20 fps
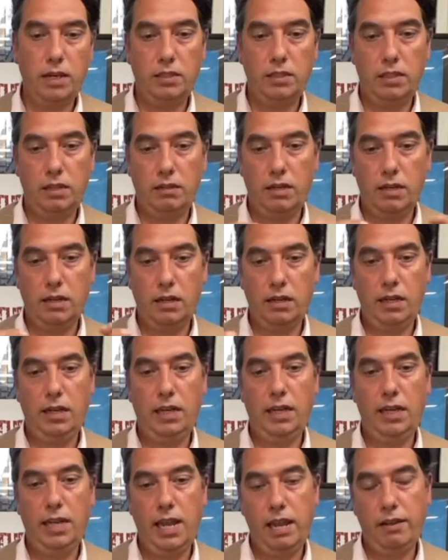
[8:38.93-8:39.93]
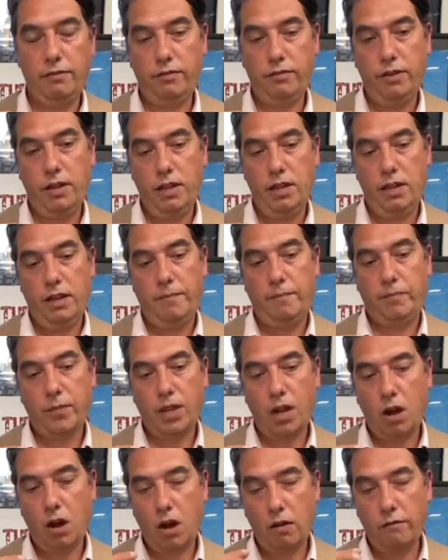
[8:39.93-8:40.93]
And so clearly, if
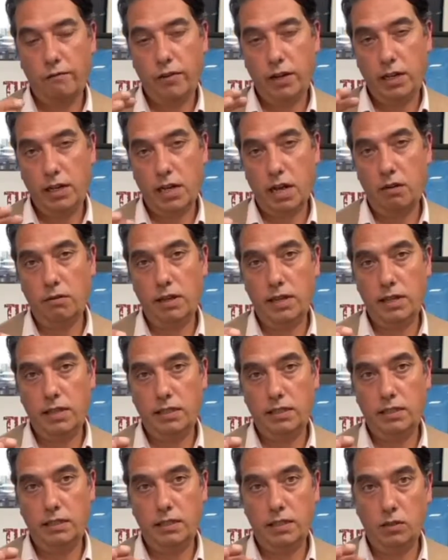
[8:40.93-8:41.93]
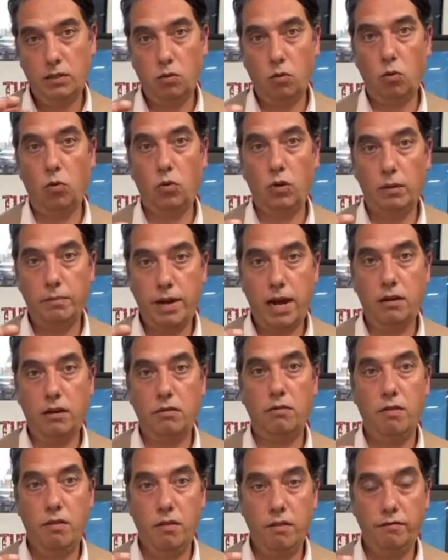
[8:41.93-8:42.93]
our video is all
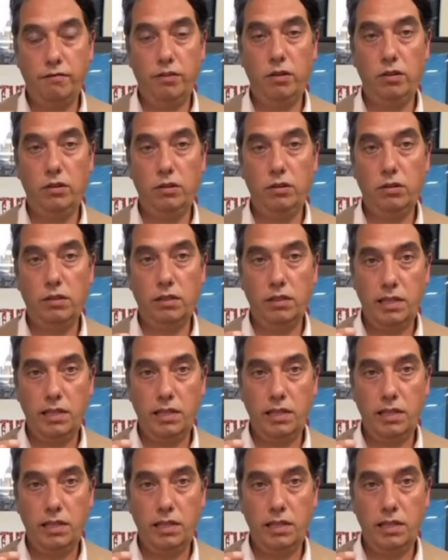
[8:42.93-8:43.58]
about the food,